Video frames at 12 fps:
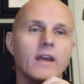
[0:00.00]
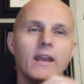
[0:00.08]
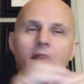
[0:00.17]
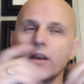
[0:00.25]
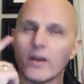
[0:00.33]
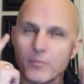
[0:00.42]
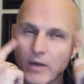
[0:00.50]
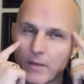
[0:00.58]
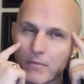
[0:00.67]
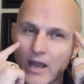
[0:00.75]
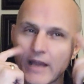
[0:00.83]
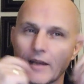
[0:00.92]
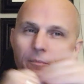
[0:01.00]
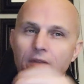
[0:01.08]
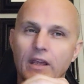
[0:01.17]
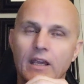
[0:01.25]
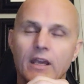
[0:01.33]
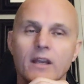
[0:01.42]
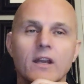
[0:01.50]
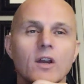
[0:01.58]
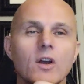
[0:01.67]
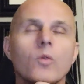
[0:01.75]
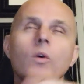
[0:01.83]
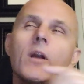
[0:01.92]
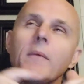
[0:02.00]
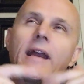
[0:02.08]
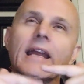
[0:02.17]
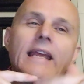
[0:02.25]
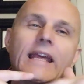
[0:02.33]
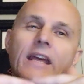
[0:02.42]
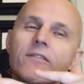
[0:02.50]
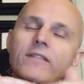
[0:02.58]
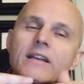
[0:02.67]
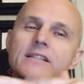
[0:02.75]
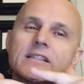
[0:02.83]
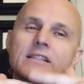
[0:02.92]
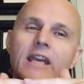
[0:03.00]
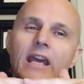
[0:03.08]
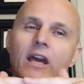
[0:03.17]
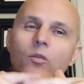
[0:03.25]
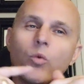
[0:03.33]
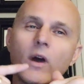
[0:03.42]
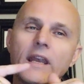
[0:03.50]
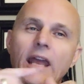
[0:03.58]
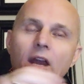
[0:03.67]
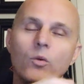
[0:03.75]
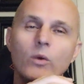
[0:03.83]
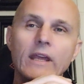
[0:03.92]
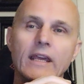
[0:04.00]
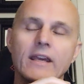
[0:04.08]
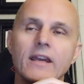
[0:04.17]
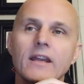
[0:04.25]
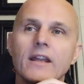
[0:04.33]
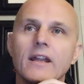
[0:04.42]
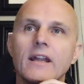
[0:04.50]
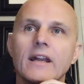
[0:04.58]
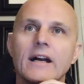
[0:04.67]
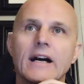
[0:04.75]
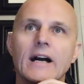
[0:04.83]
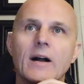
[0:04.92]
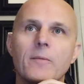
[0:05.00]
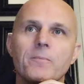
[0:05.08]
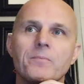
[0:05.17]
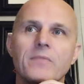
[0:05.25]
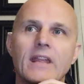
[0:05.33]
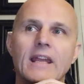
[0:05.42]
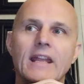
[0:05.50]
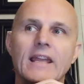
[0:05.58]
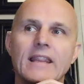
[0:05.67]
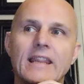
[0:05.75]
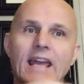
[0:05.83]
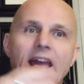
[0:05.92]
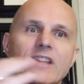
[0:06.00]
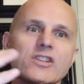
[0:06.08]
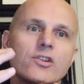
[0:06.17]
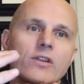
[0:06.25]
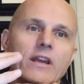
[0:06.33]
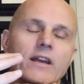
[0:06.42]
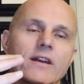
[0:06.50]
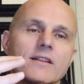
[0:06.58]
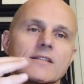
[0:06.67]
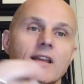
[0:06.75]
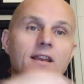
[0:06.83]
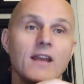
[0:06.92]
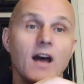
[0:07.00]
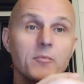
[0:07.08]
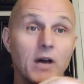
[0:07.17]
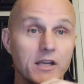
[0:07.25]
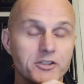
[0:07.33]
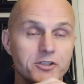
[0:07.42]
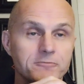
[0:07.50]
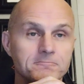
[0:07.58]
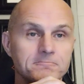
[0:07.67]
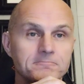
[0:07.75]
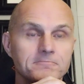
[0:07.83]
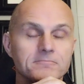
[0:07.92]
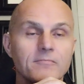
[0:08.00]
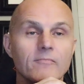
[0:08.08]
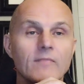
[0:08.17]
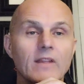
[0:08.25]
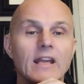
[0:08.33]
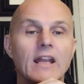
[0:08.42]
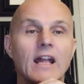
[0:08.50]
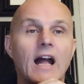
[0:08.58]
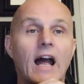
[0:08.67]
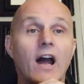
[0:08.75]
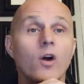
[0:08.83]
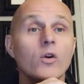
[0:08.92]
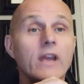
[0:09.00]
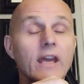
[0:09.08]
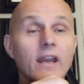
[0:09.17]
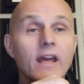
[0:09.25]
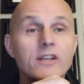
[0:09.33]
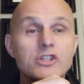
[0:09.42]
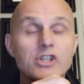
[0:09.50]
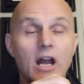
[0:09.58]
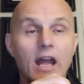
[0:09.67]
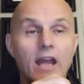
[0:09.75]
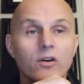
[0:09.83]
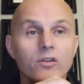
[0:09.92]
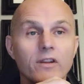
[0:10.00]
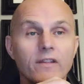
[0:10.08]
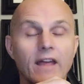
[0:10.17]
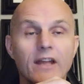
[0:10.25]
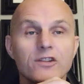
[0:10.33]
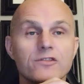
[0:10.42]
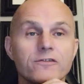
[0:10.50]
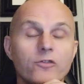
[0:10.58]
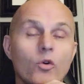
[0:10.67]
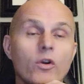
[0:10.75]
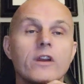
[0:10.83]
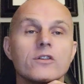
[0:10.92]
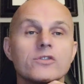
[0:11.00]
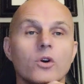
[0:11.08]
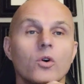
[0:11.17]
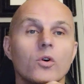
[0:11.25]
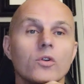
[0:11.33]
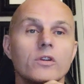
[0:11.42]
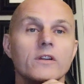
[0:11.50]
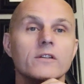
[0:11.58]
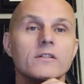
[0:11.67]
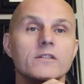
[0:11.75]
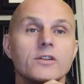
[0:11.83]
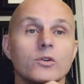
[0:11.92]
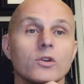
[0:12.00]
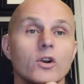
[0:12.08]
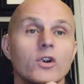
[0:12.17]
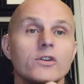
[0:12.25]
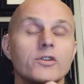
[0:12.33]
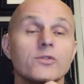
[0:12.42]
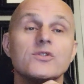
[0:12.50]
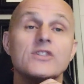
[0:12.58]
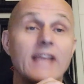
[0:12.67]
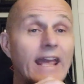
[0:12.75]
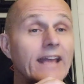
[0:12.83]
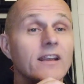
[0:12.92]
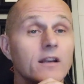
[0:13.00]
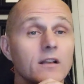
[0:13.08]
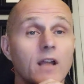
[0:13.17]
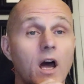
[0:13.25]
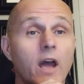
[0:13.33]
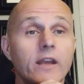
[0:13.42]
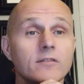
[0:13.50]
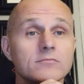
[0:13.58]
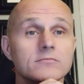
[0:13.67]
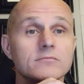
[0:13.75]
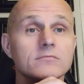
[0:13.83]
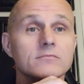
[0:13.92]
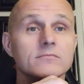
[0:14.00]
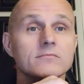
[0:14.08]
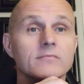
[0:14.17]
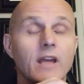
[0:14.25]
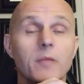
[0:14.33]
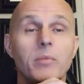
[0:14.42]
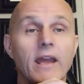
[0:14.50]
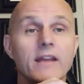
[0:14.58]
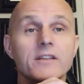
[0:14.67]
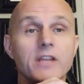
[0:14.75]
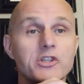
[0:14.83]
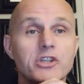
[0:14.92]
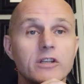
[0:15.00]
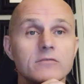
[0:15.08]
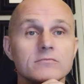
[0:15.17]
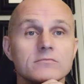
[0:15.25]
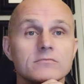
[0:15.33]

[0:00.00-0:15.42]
And here in my mind, I'm thinking, what am I going to give this kid one day a week? Um, the answer is not much. I will get a child that's four years old to learn to stand in a line and pay attention.